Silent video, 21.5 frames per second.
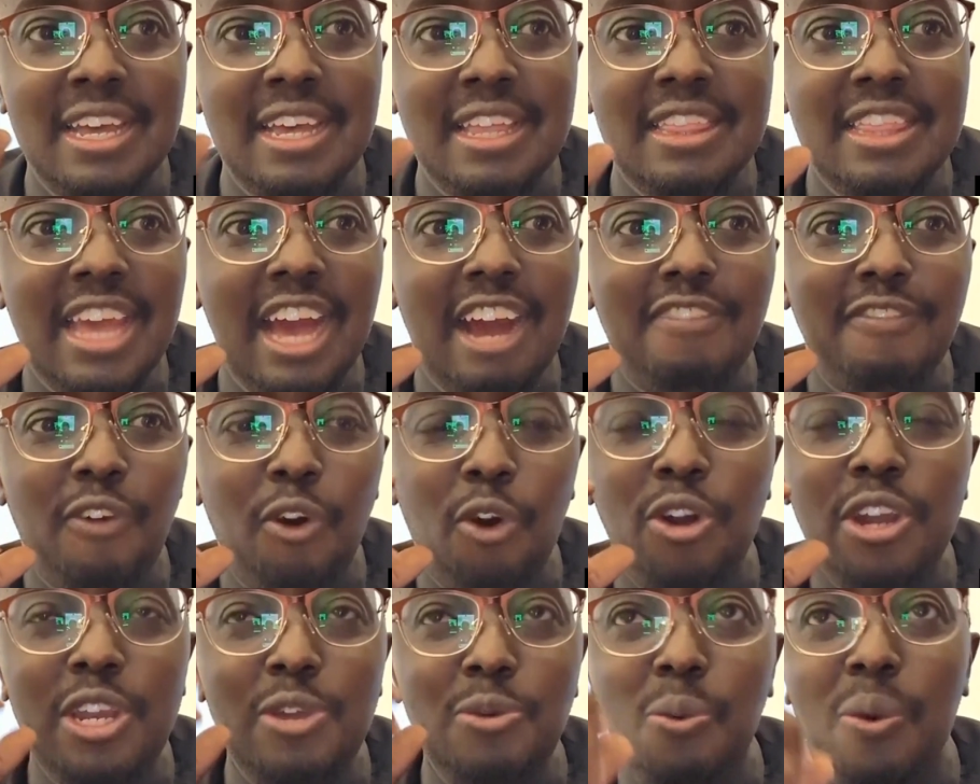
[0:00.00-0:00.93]
They have
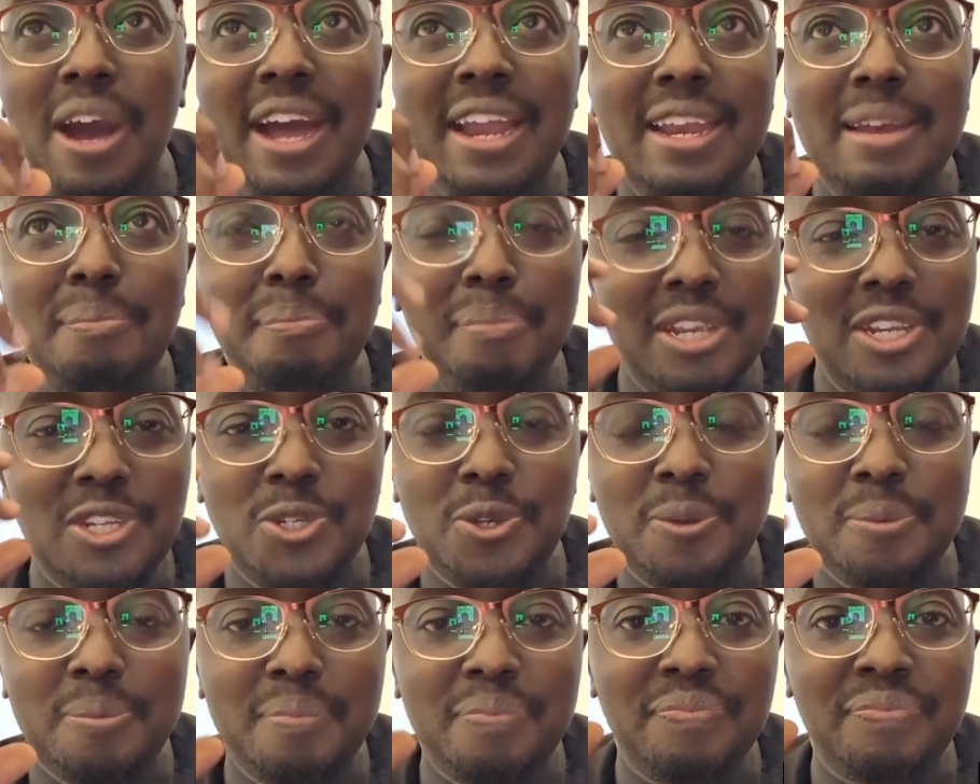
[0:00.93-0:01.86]
only one
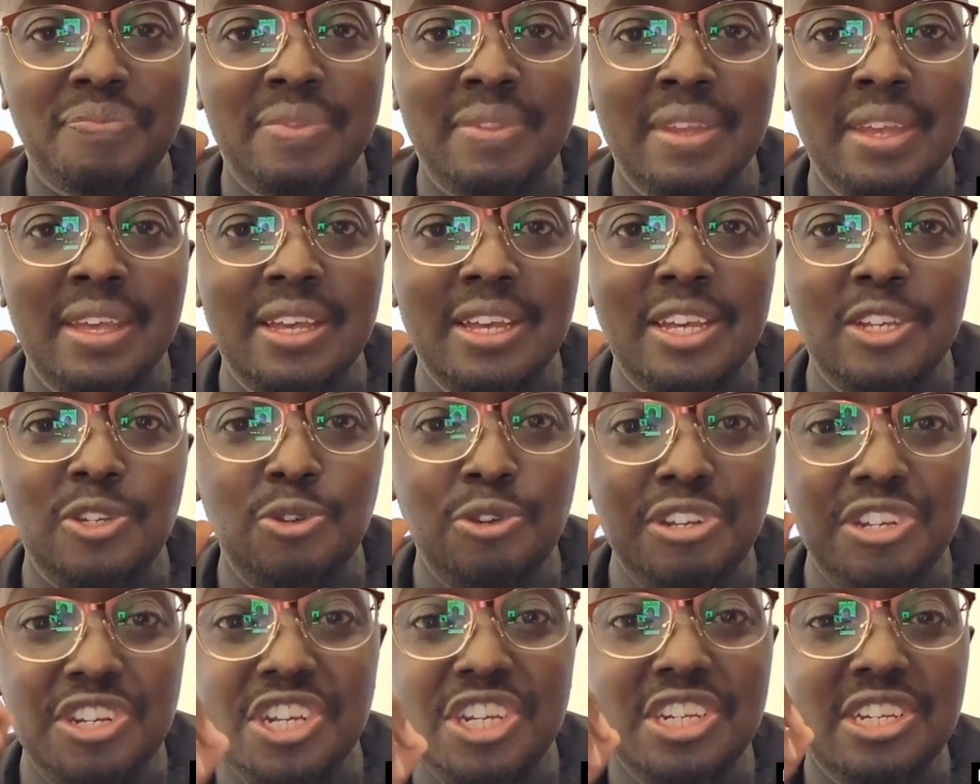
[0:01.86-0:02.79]
mission: to
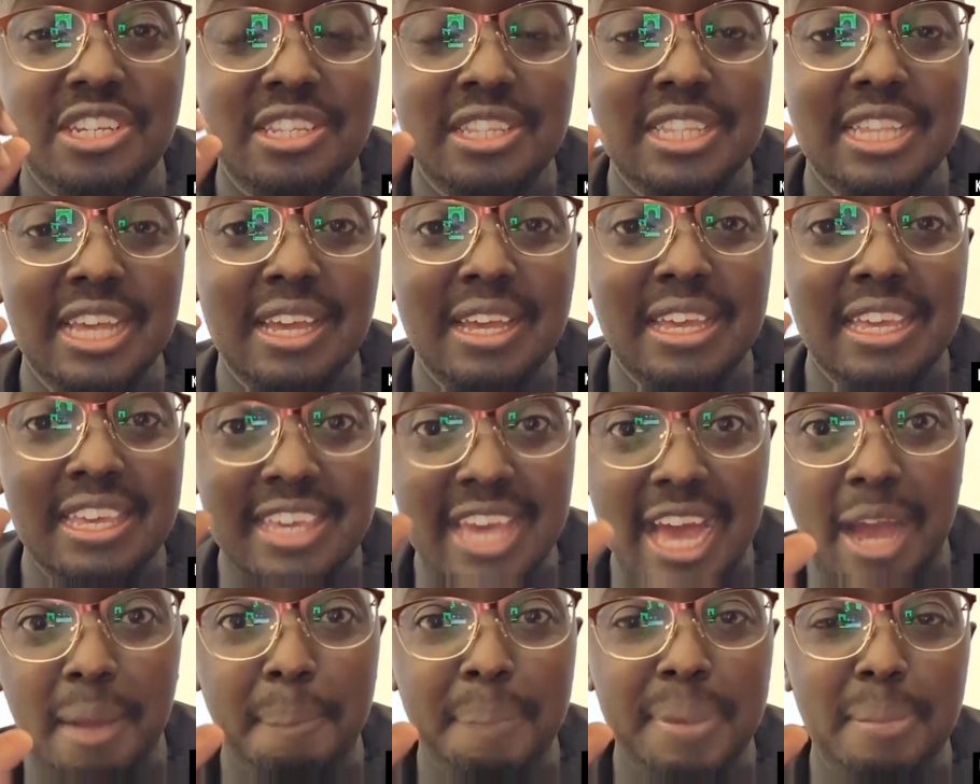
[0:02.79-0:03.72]
teach the
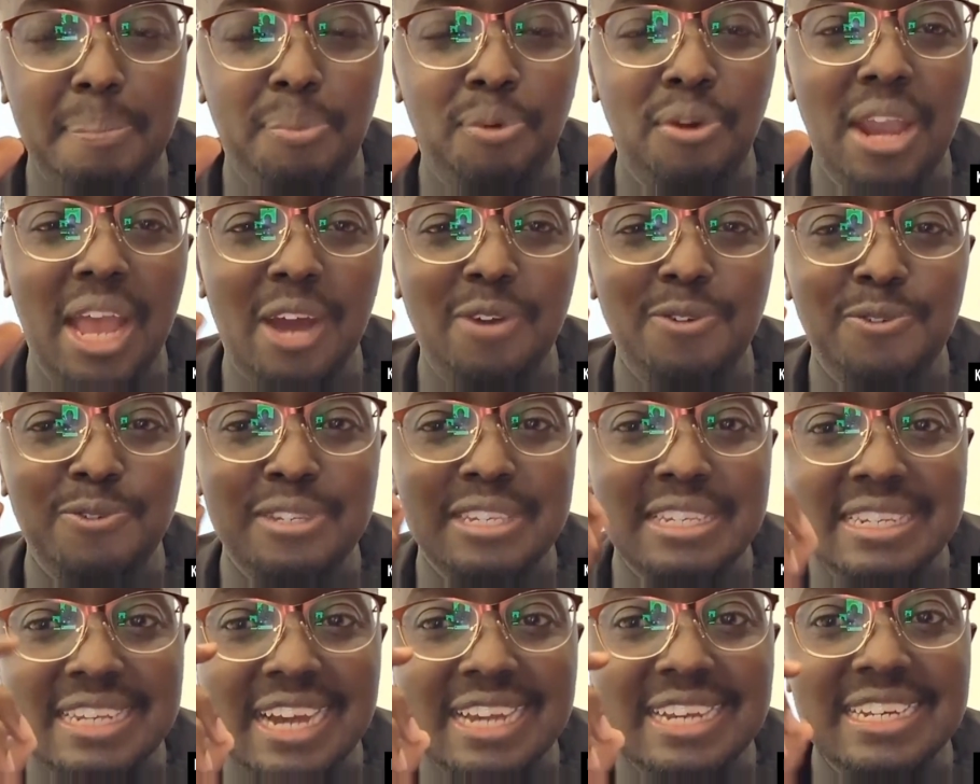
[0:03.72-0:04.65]
young people how to
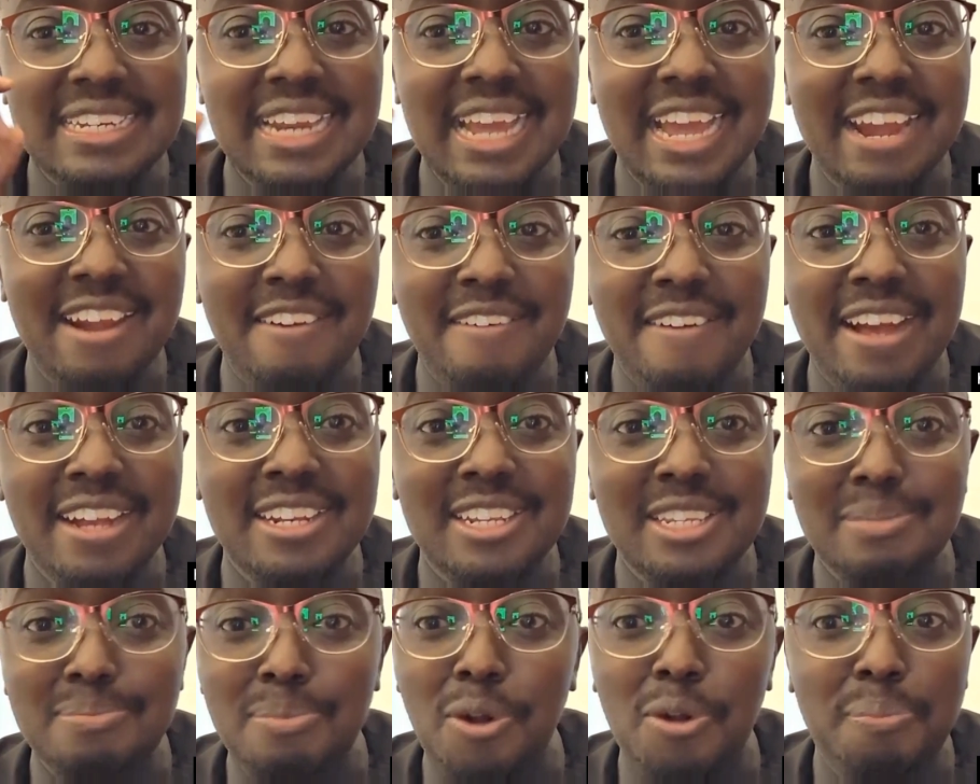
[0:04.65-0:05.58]
start and run
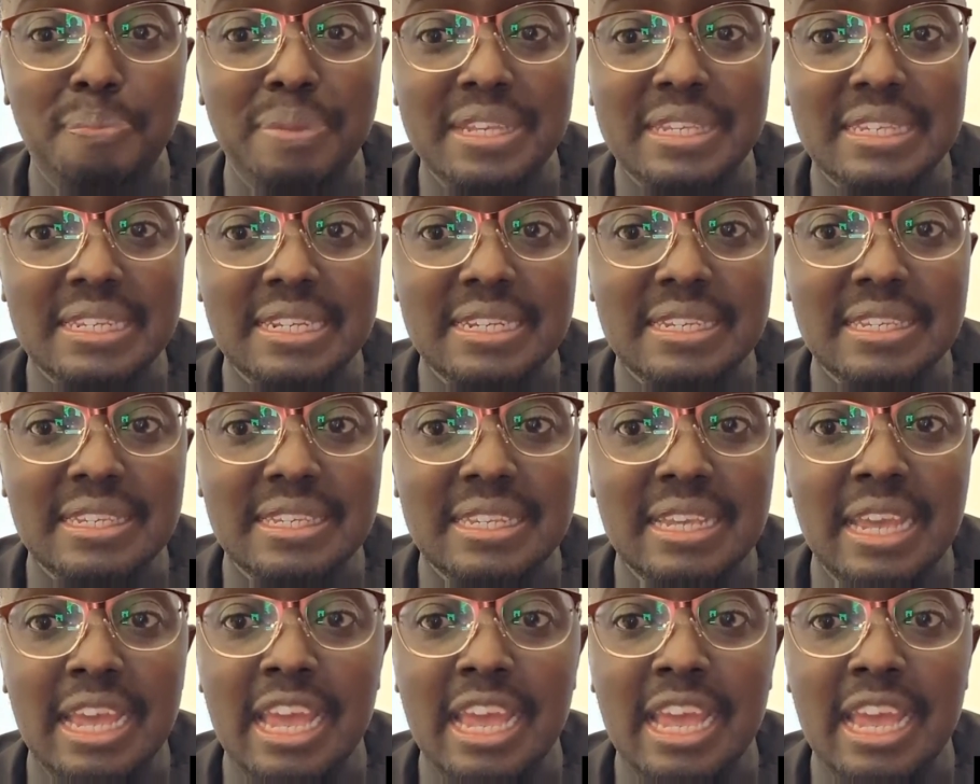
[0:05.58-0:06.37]
small business.